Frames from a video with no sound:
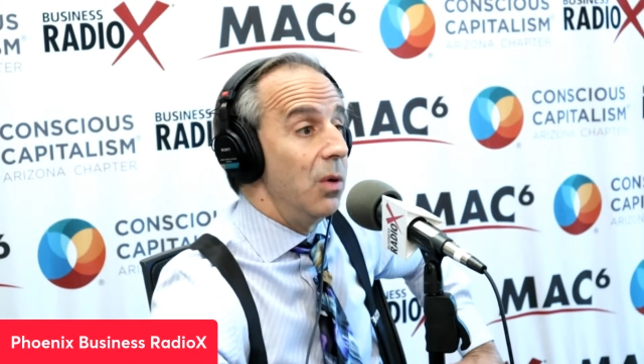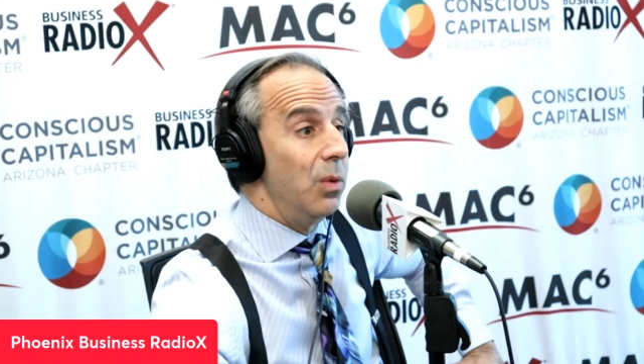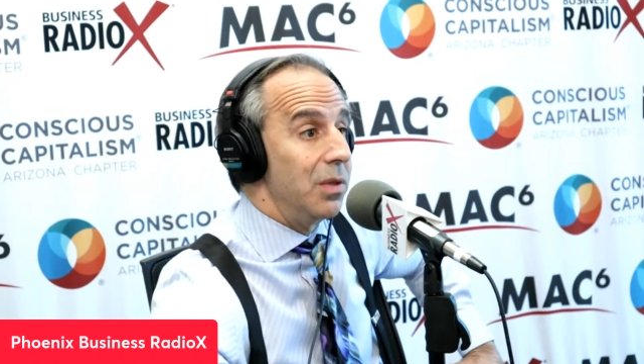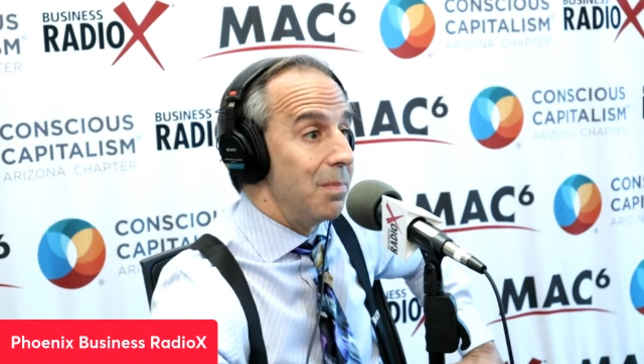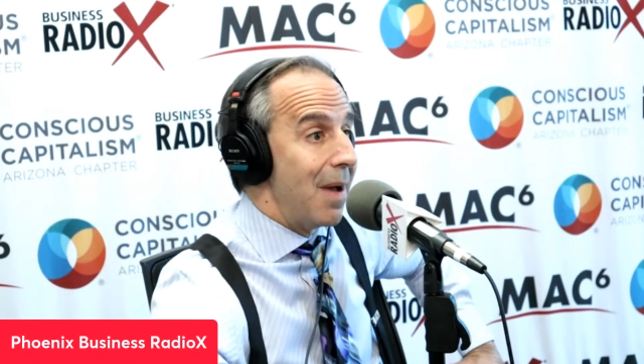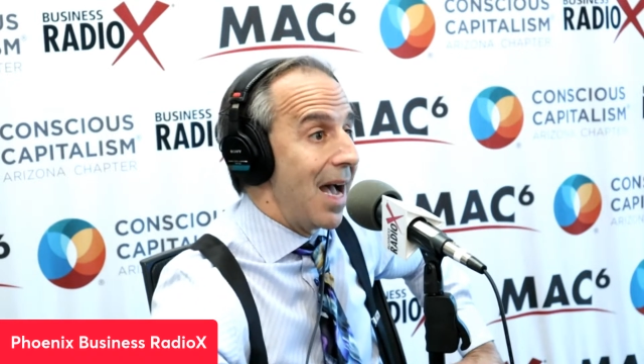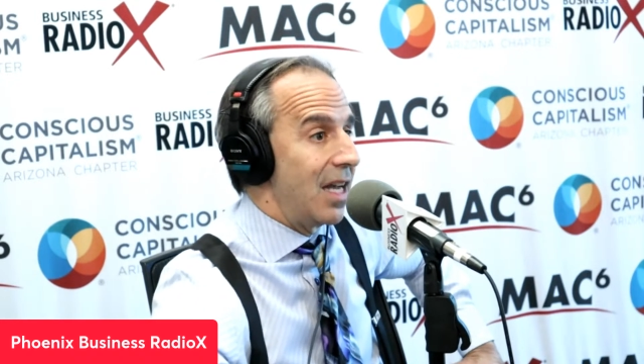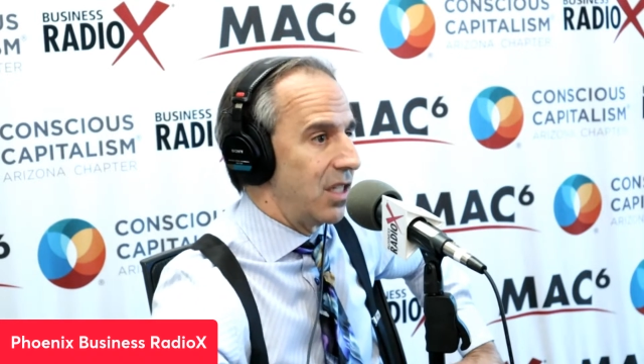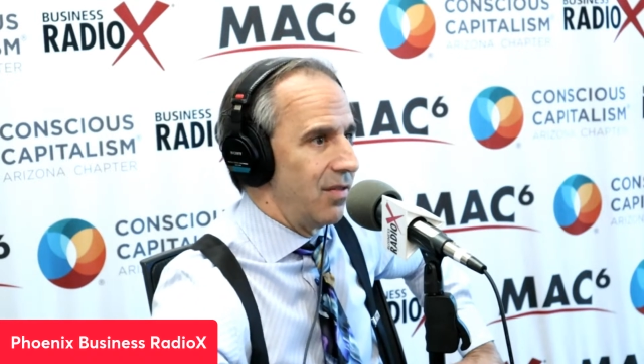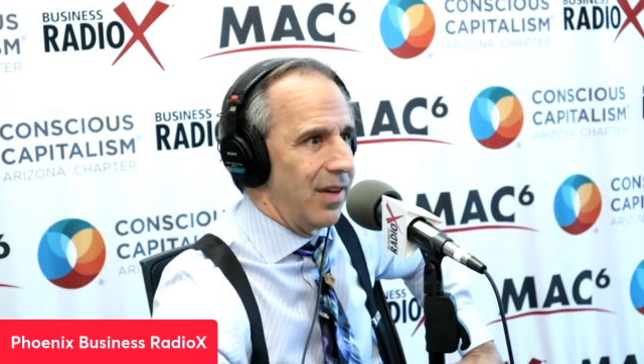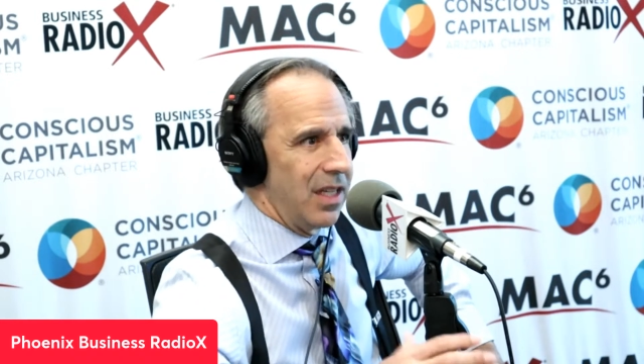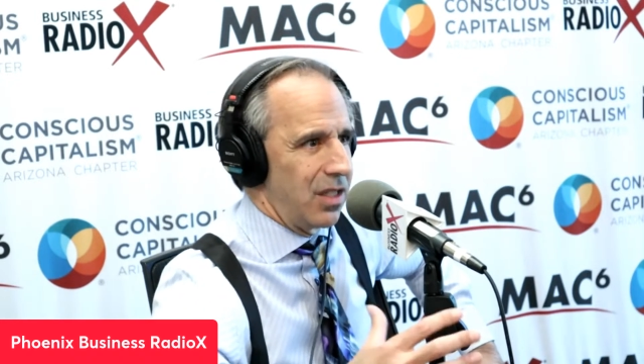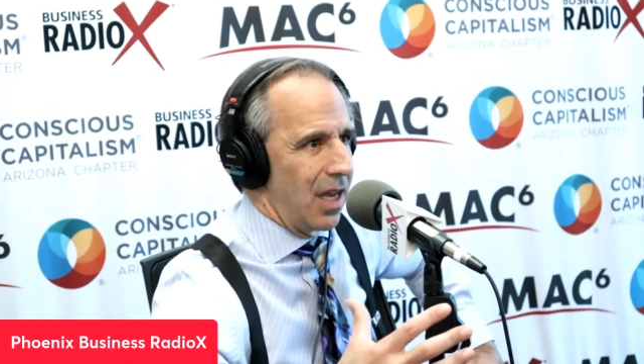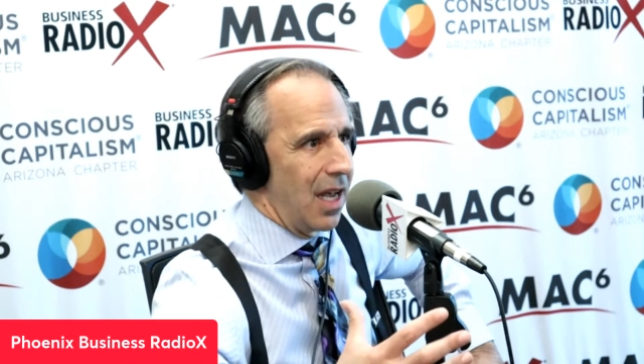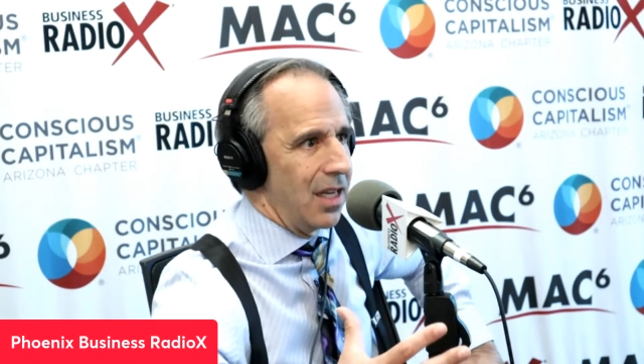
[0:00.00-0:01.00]
massive,
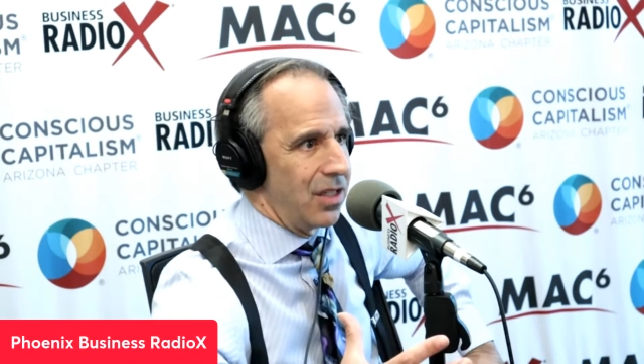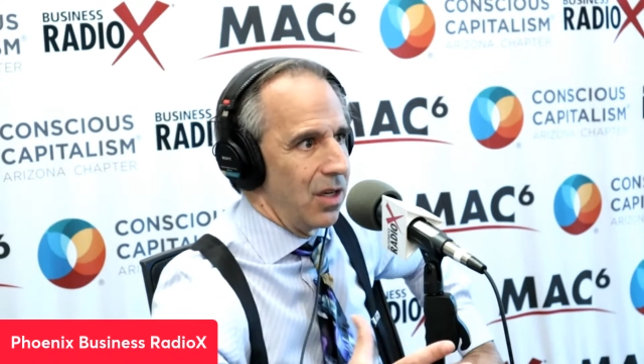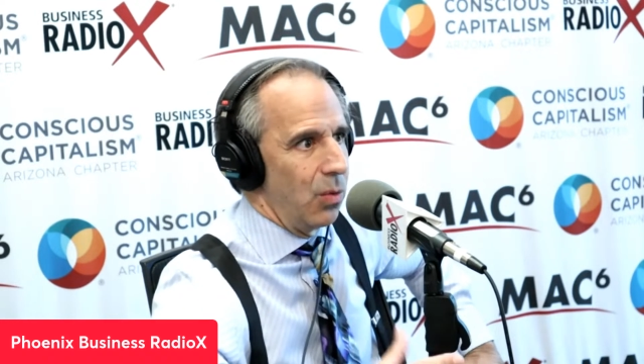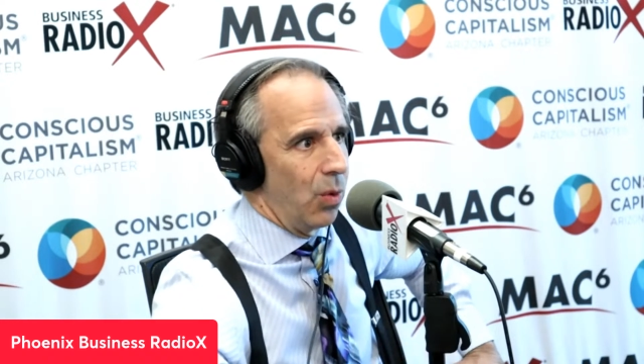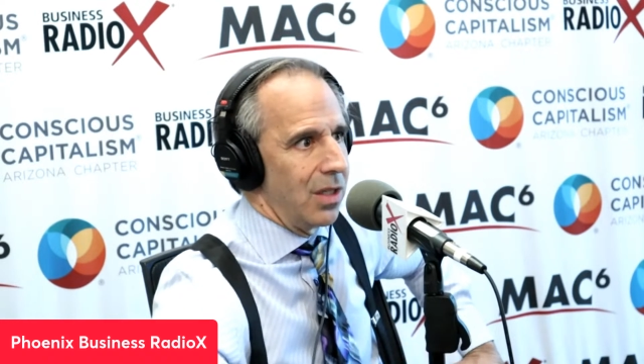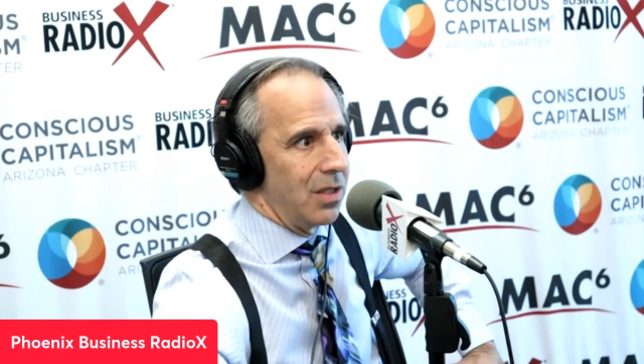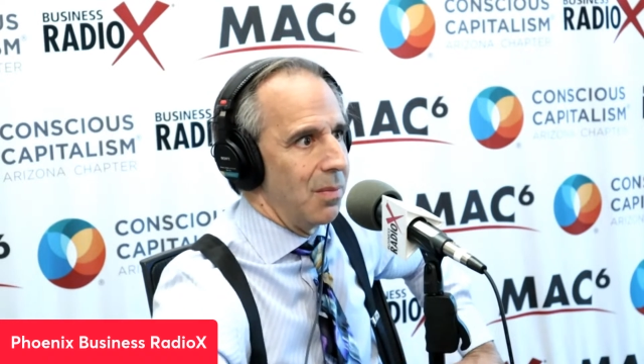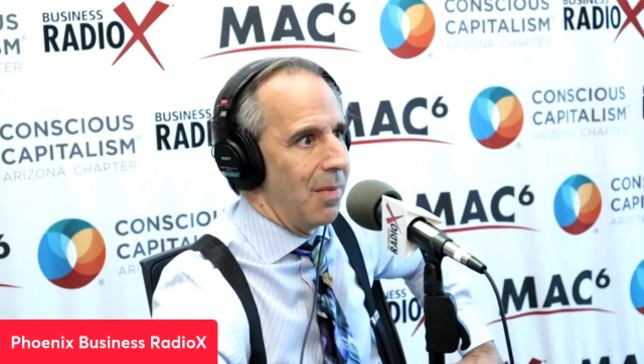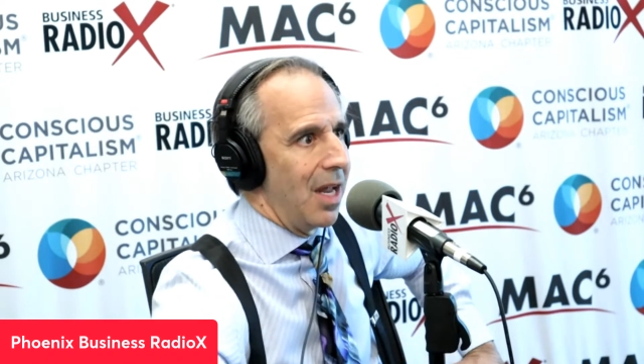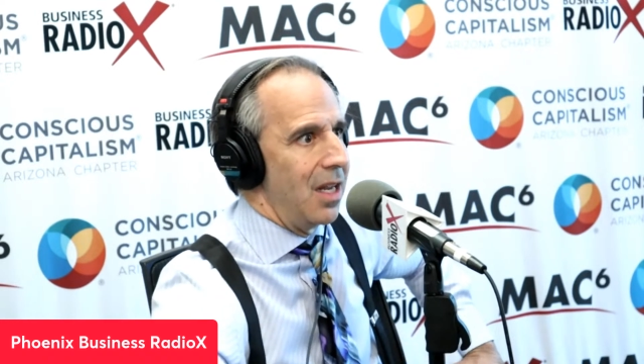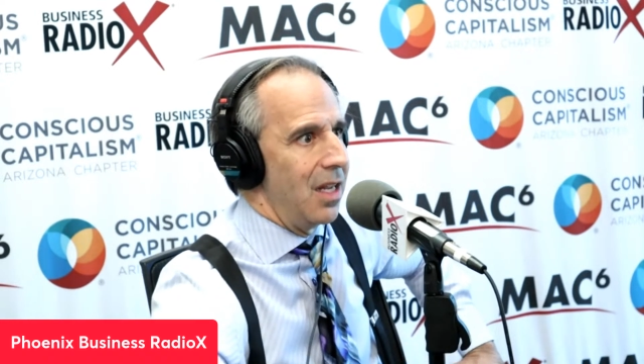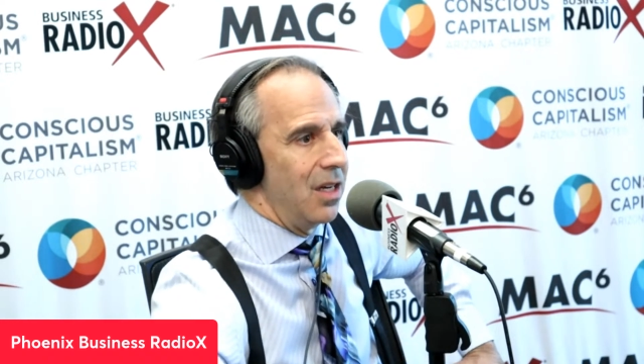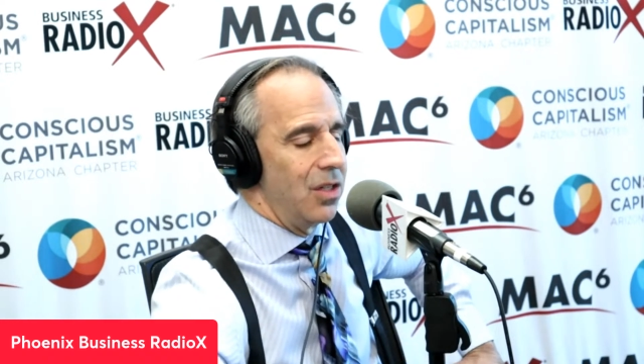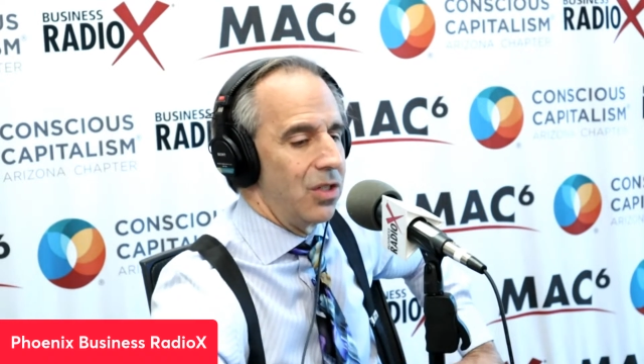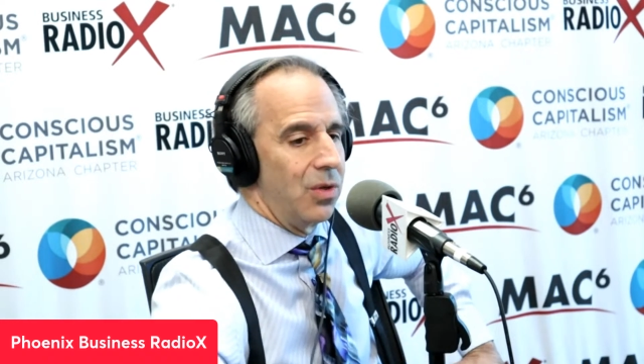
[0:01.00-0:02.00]
as it was in many
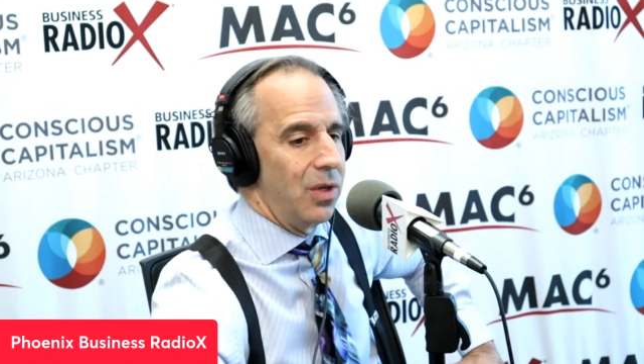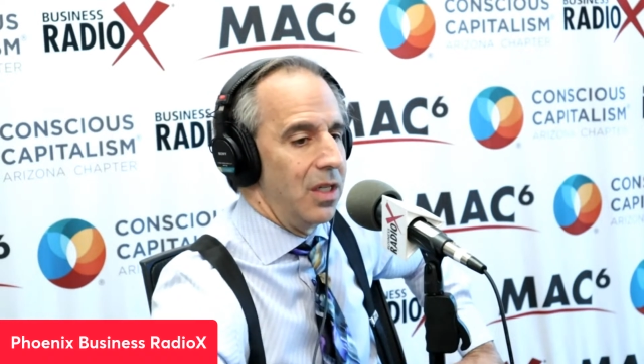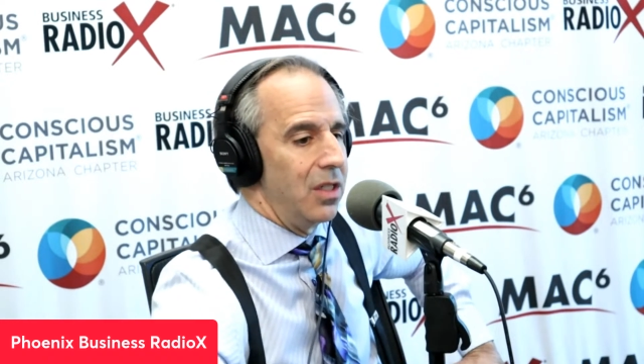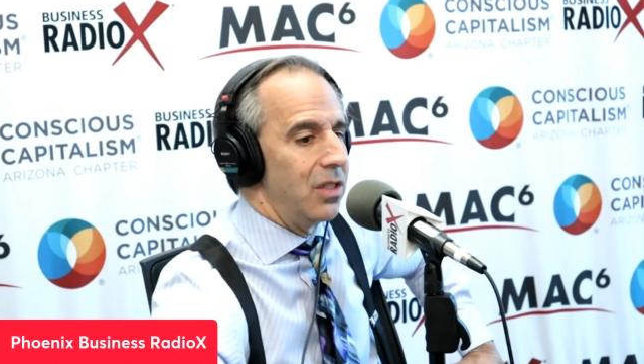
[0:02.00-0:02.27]
industries.